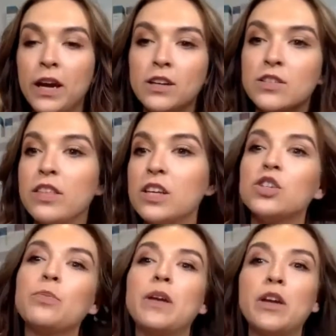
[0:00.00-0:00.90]
So this
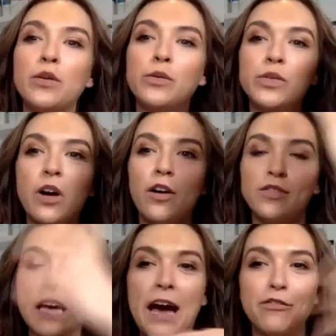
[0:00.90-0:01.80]
should be used
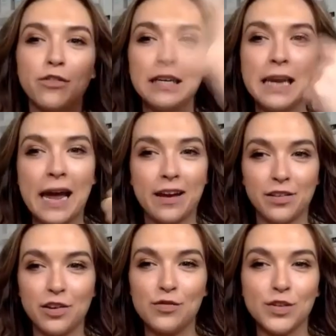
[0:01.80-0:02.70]
after every layer
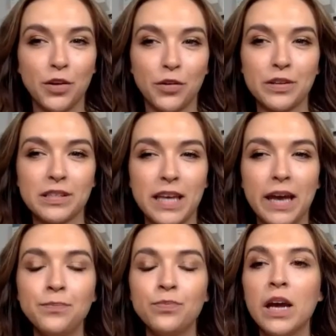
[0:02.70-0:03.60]
that you've done on the skin.